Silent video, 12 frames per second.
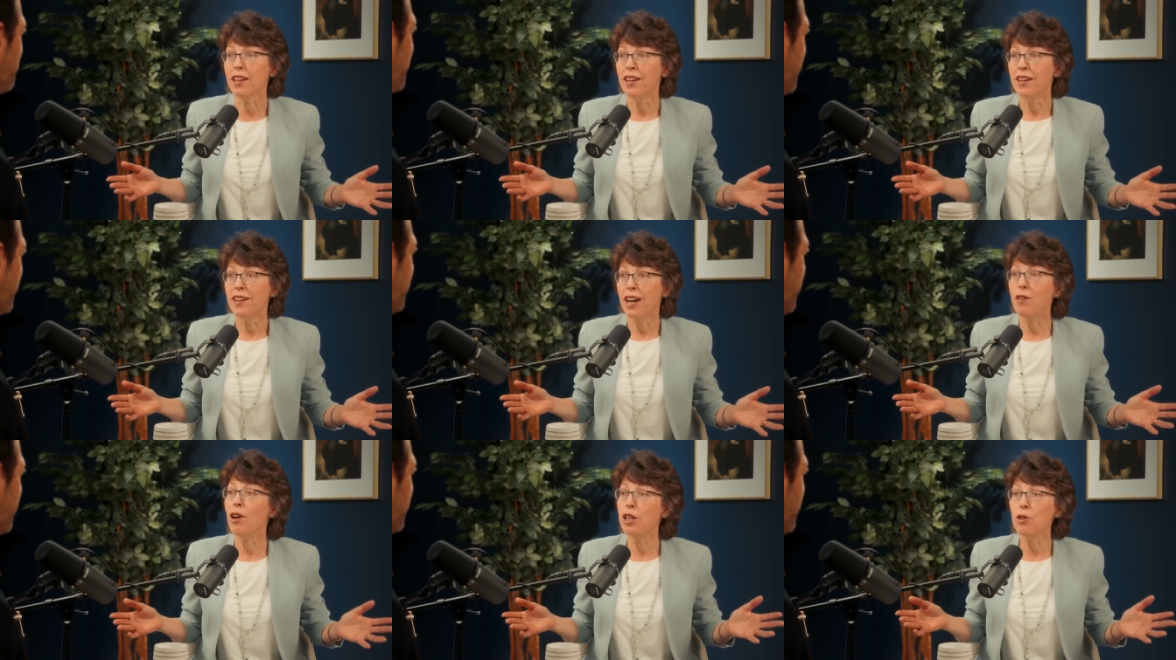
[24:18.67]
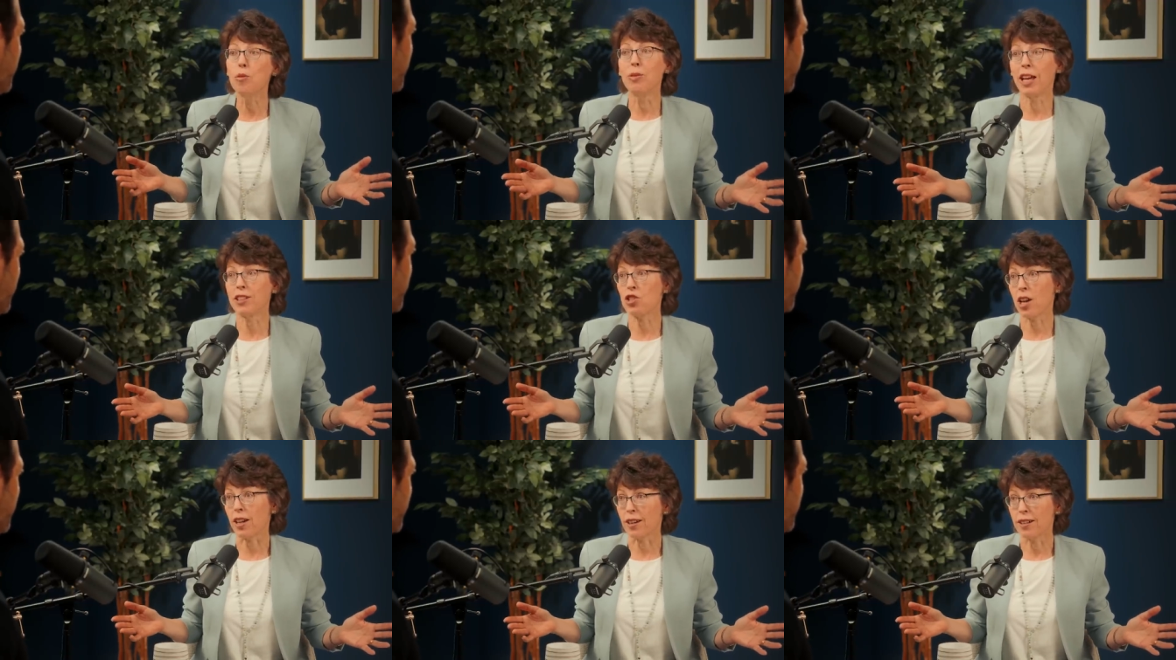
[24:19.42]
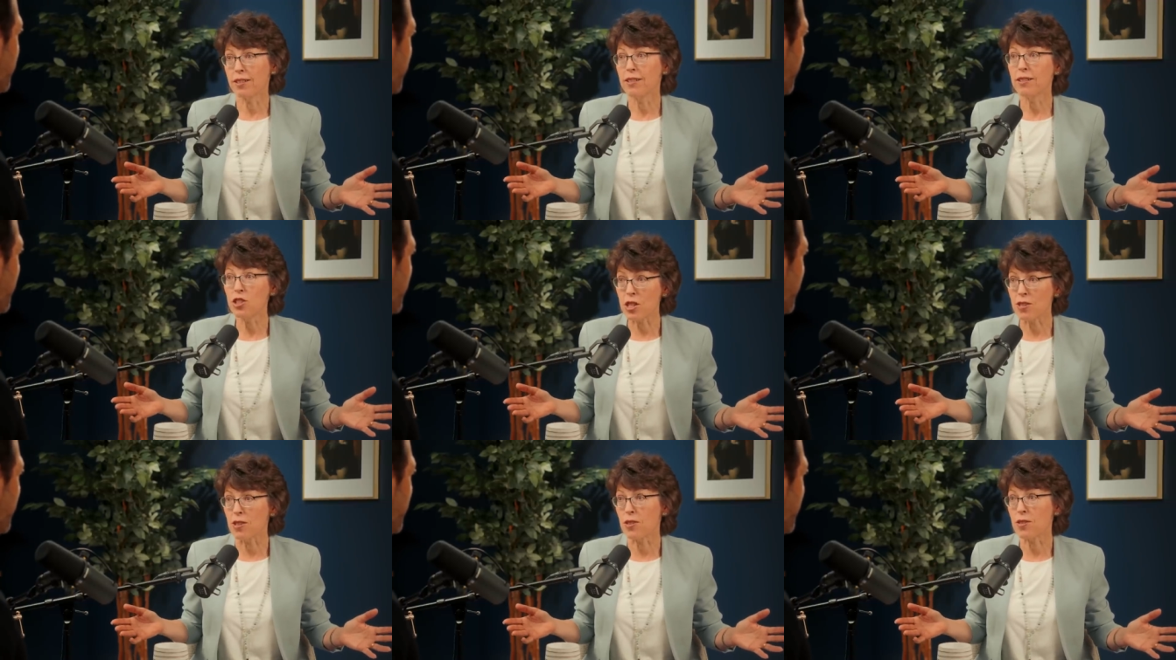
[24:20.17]
mm I write you a blank check,
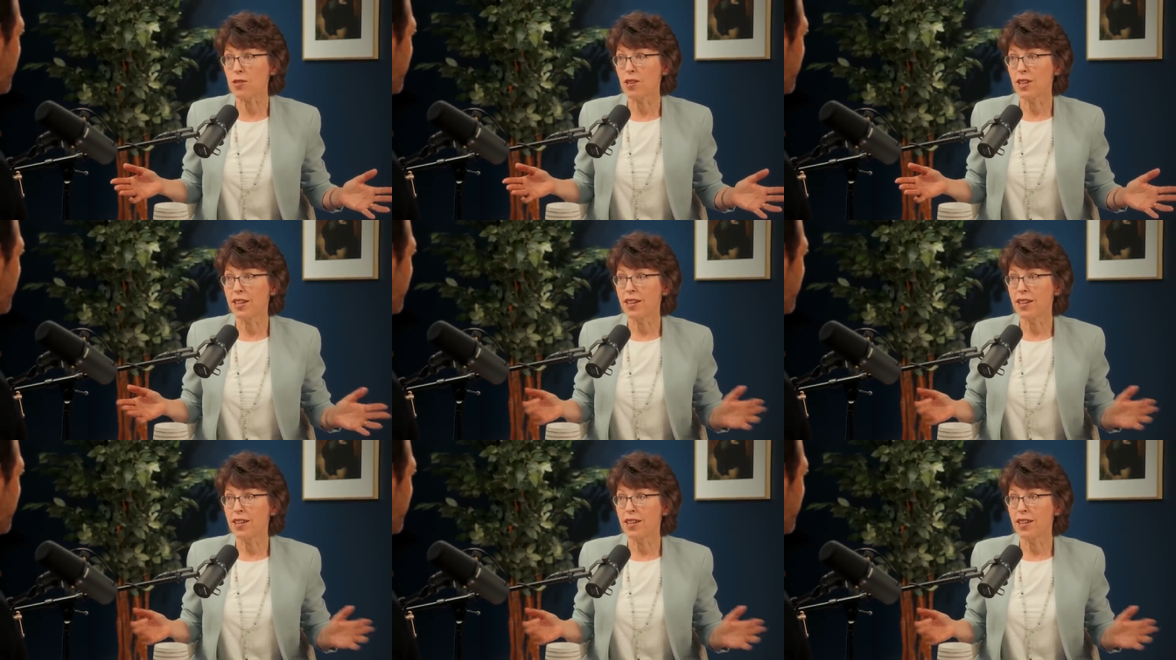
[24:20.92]
Jesus.